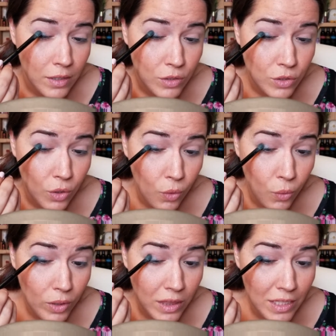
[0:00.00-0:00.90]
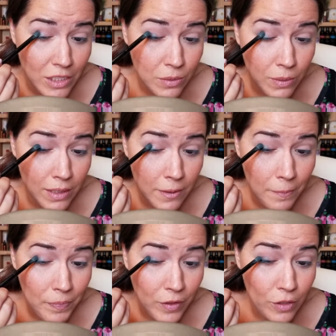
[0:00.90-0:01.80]
So with this one,
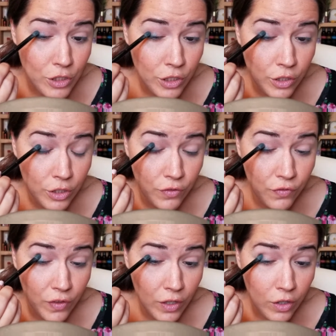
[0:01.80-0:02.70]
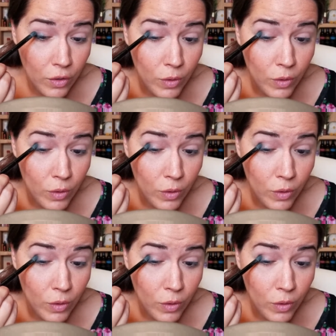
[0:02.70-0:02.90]
using your finger,